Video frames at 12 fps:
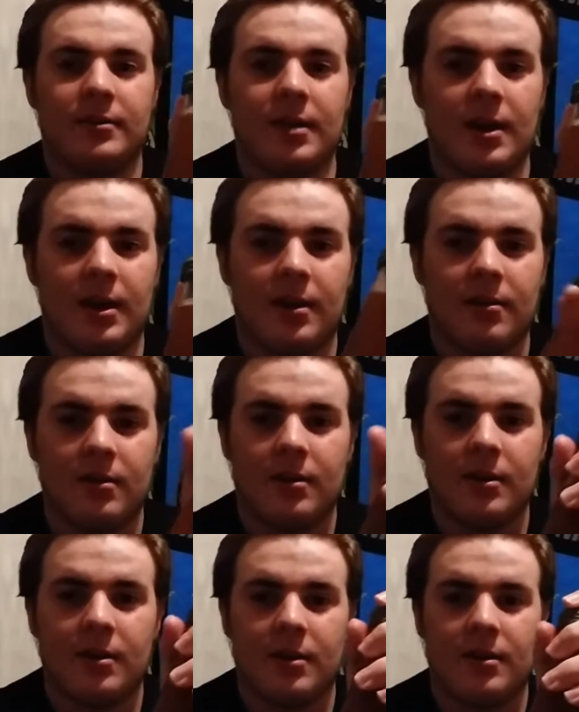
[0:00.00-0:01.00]
tea.
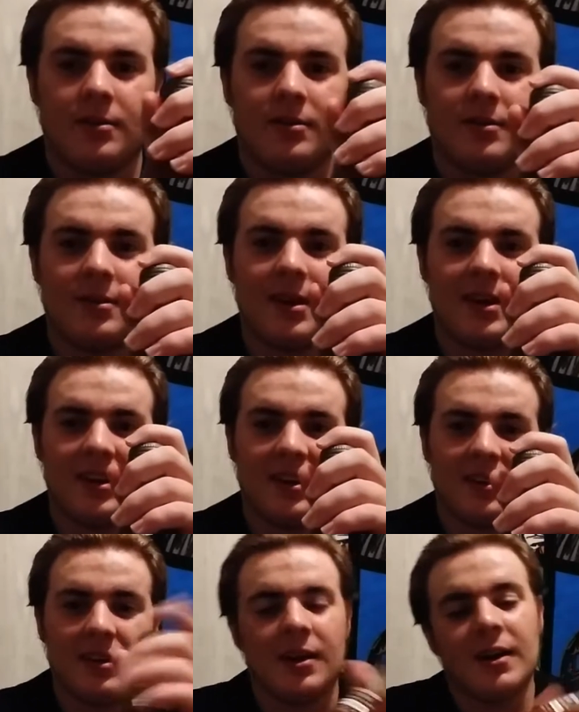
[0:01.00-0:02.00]

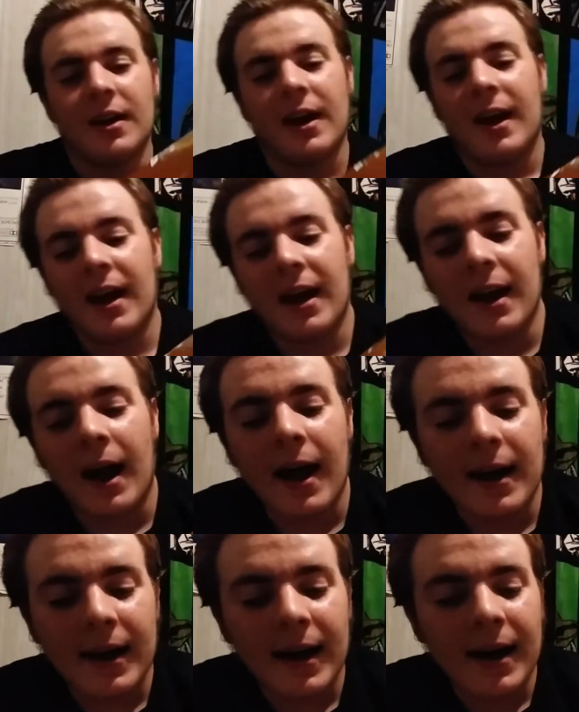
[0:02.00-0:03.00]
And
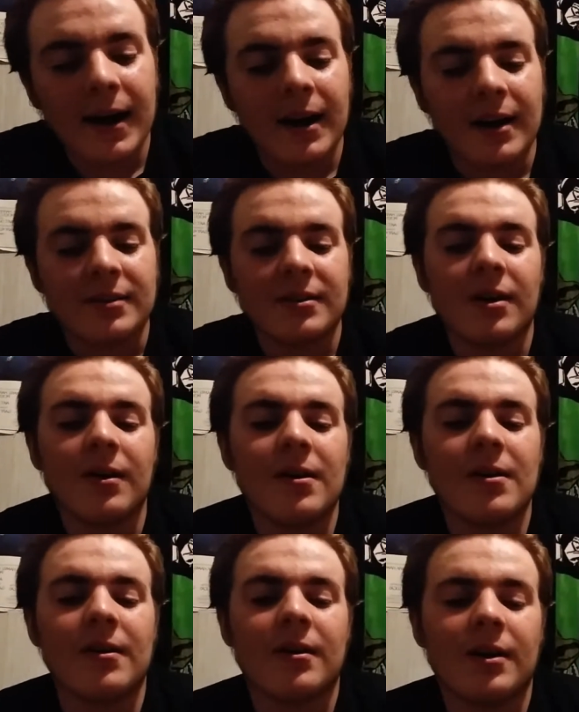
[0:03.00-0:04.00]
I got a
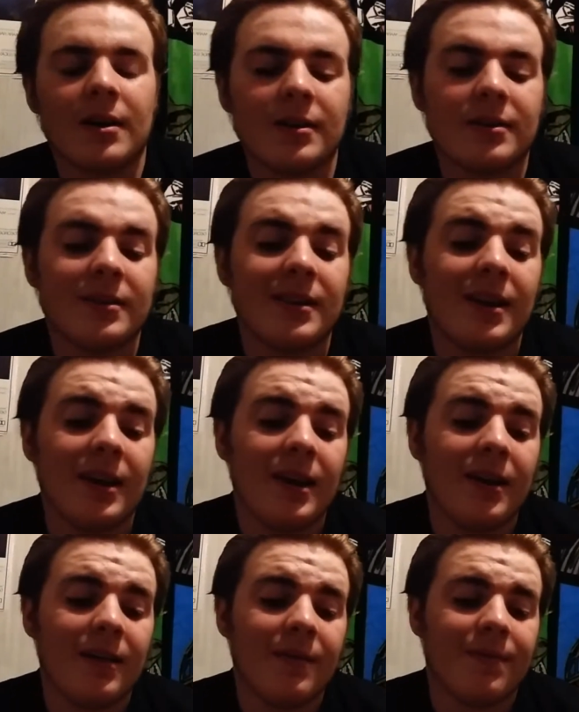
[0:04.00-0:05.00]

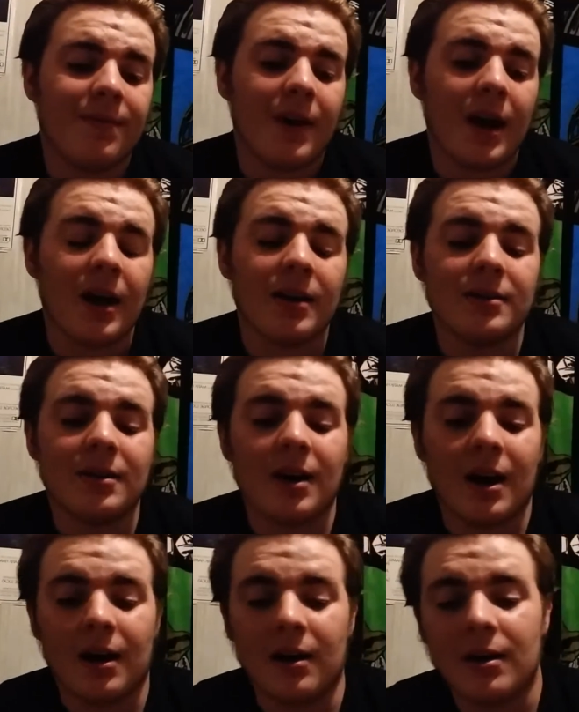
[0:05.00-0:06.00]

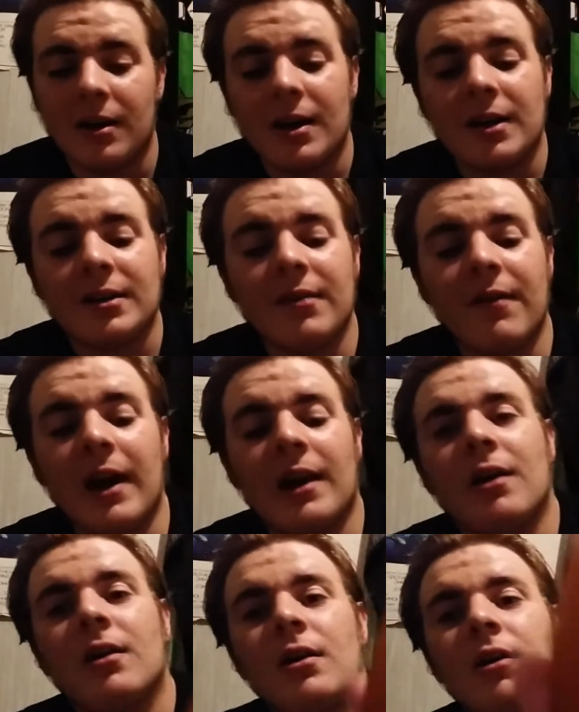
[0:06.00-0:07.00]

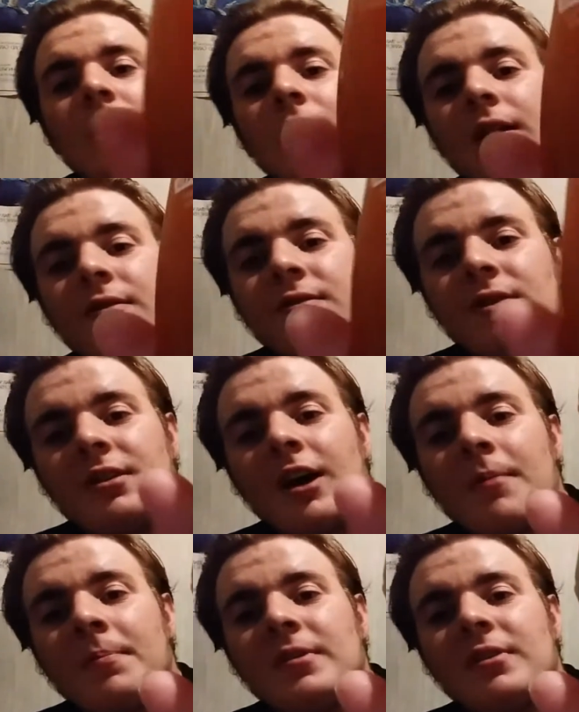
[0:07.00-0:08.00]
teavana. It's the
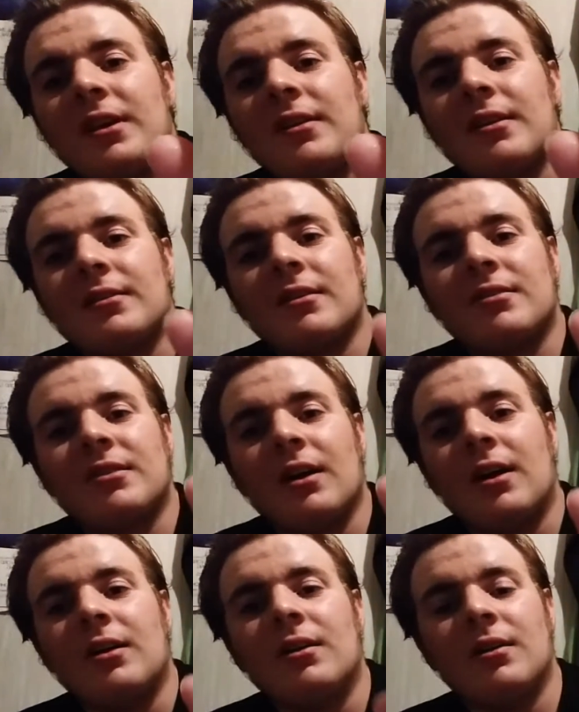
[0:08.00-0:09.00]
type of tea that they
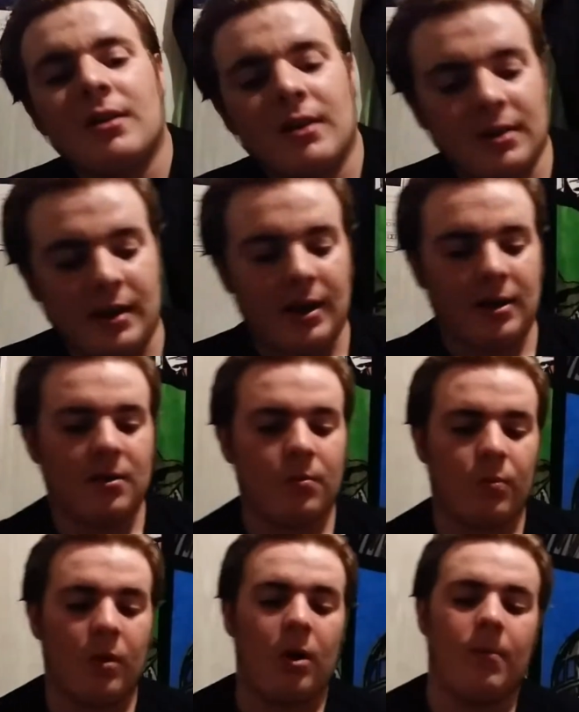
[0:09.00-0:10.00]
sell in like
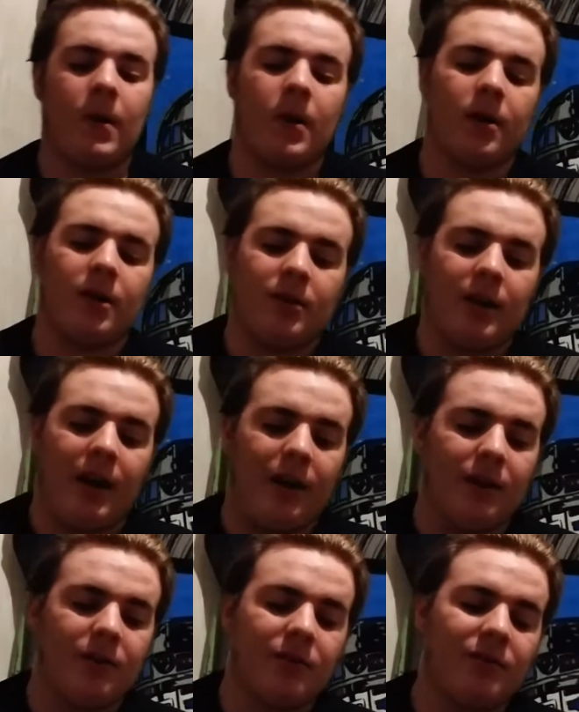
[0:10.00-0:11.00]
Walmart and like
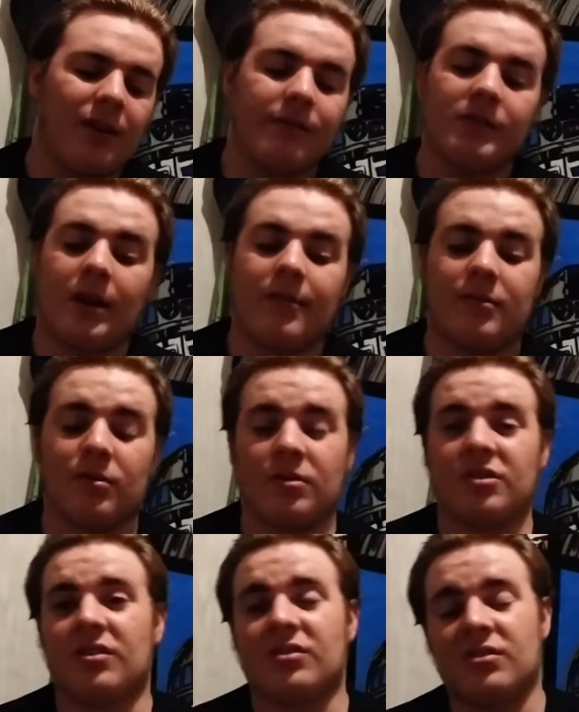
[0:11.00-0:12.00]
7-Elevens or
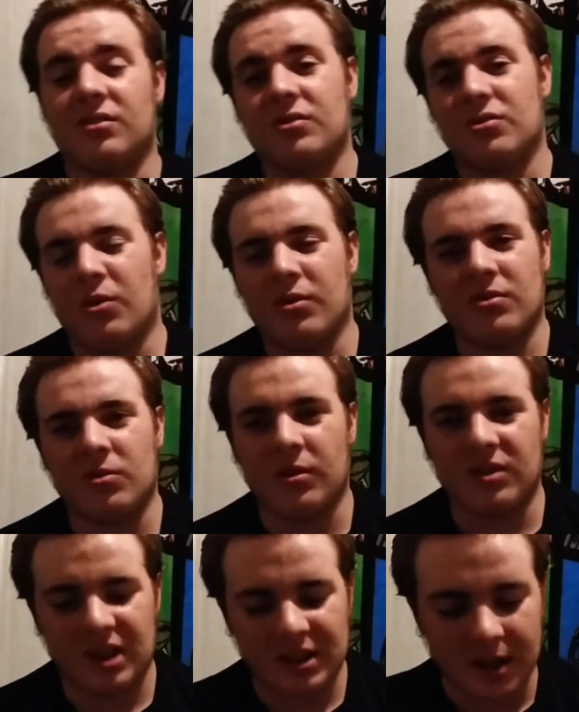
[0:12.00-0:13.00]
just short
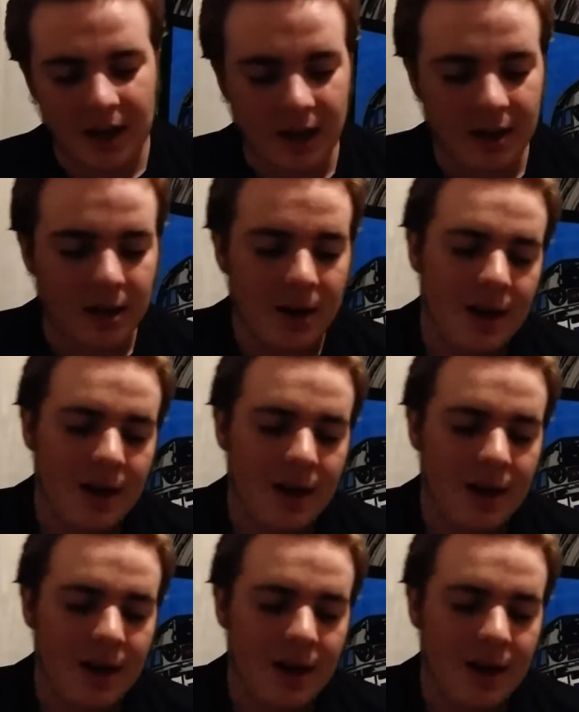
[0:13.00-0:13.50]
stores like that.